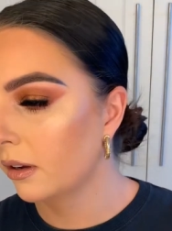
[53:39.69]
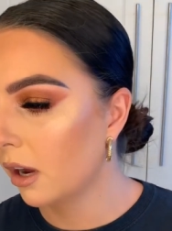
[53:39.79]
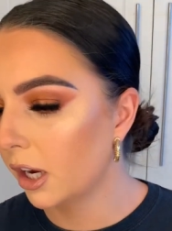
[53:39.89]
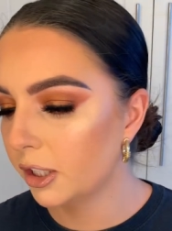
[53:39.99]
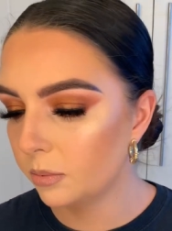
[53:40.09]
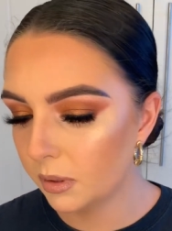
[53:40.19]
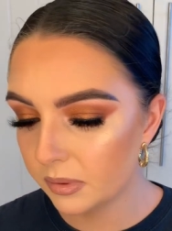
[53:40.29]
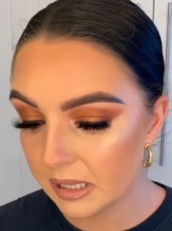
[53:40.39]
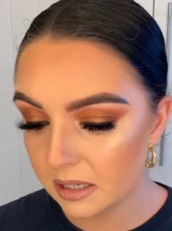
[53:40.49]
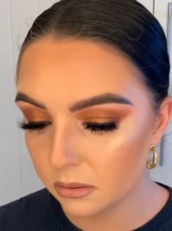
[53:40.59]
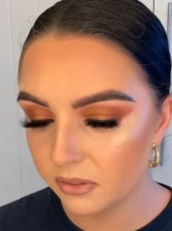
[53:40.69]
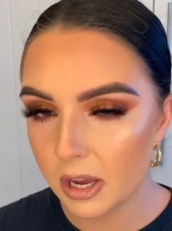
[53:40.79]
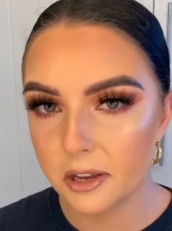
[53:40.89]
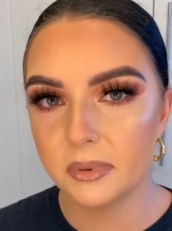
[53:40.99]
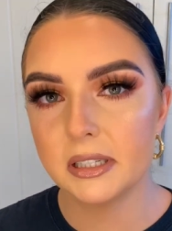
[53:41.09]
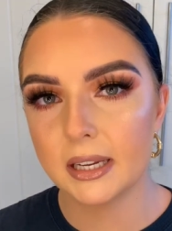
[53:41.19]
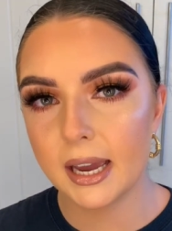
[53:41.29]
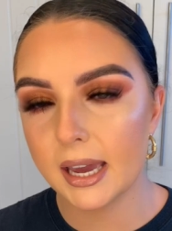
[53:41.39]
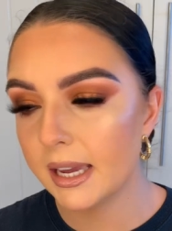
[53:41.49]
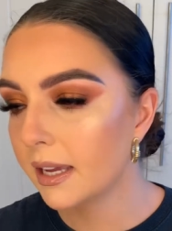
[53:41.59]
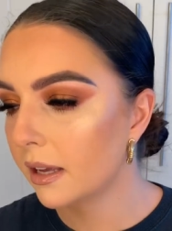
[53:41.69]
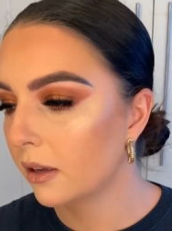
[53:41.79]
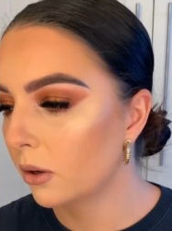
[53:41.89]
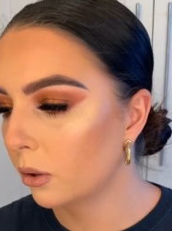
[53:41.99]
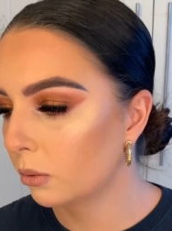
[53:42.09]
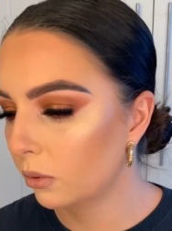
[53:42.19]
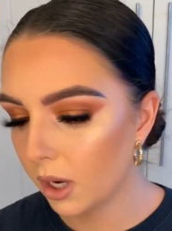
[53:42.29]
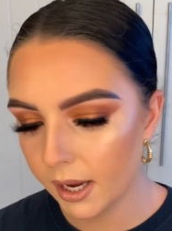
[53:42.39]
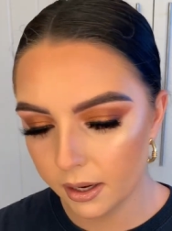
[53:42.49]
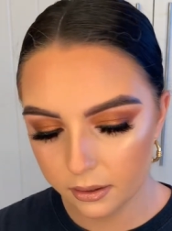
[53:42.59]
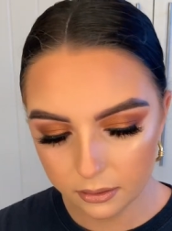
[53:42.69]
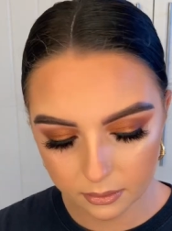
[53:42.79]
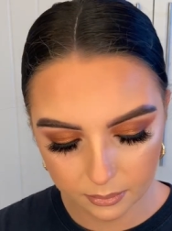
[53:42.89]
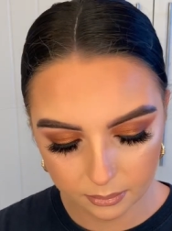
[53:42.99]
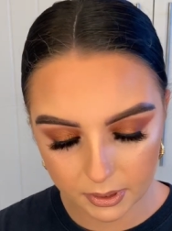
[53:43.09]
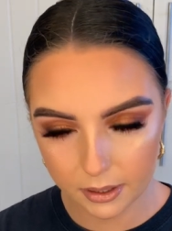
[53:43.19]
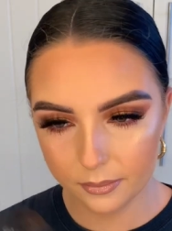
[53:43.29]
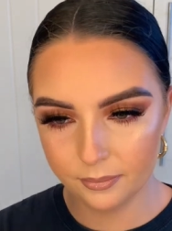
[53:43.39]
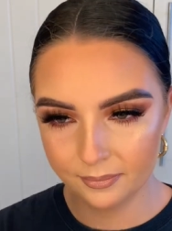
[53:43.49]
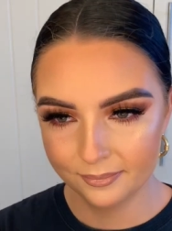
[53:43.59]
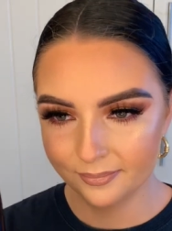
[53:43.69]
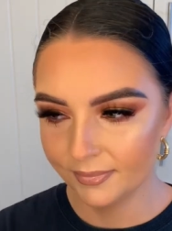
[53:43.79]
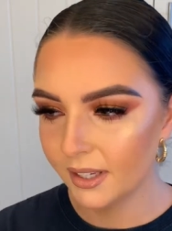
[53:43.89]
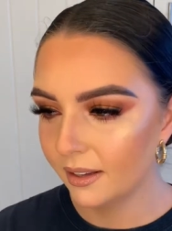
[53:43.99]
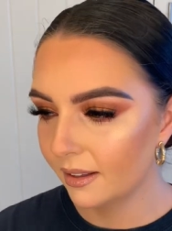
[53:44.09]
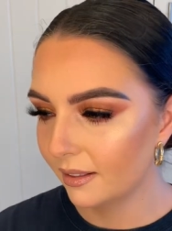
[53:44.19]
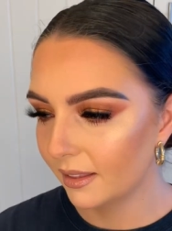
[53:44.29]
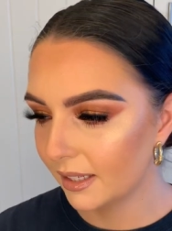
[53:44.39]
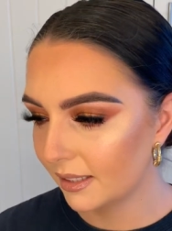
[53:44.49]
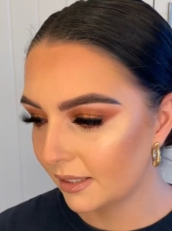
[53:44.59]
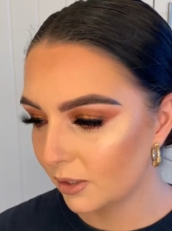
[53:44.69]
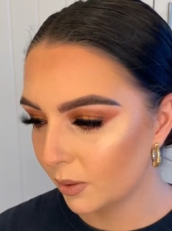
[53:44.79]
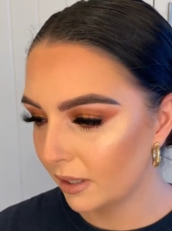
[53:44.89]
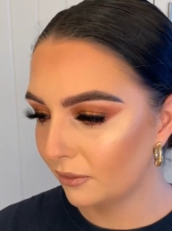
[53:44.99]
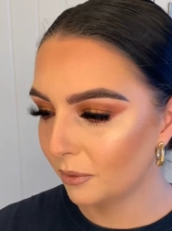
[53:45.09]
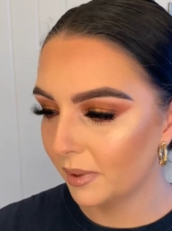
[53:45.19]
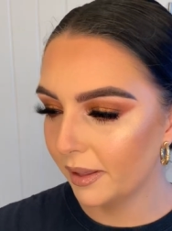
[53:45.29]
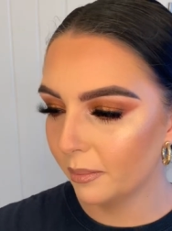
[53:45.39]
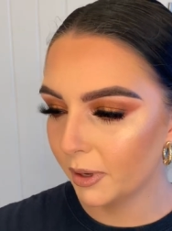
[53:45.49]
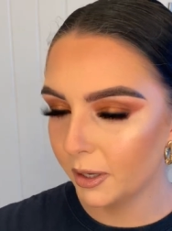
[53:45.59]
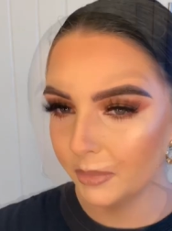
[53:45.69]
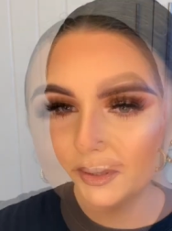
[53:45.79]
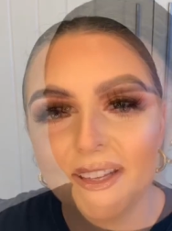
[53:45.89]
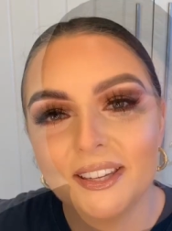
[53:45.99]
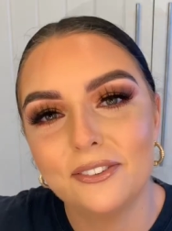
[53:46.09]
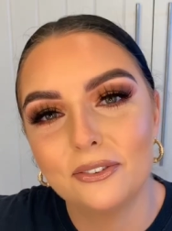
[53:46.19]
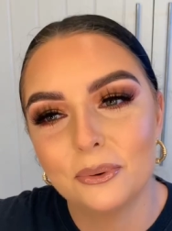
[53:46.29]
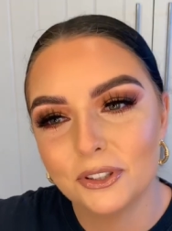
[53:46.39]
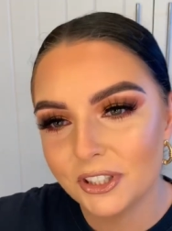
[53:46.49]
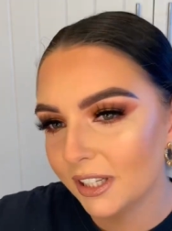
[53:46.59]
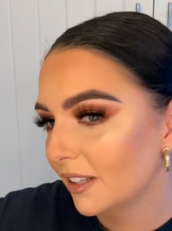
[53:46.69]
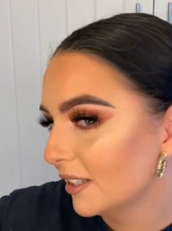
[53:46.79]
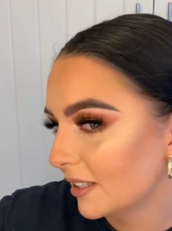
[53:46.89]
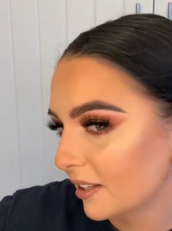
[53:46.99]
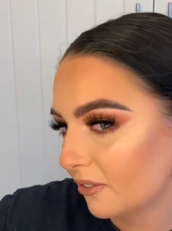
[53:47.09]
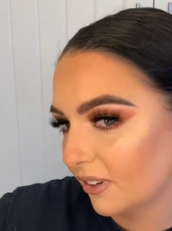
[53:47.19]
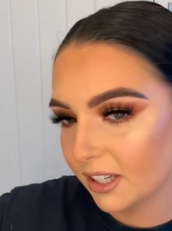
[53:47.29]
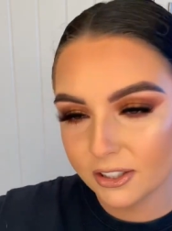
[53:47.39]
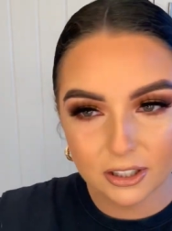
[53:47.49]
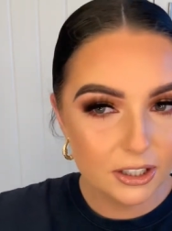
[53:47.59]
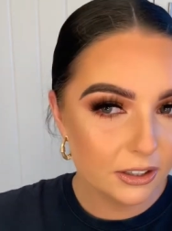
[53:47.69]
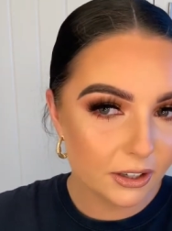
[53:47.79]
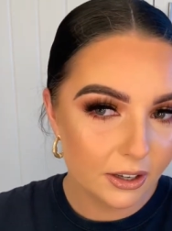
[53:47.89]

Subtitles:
I used to be obsessed with Urban Decay All Nighter, but this is doing it for me at the moment. Thank you for watching. This is the finished look.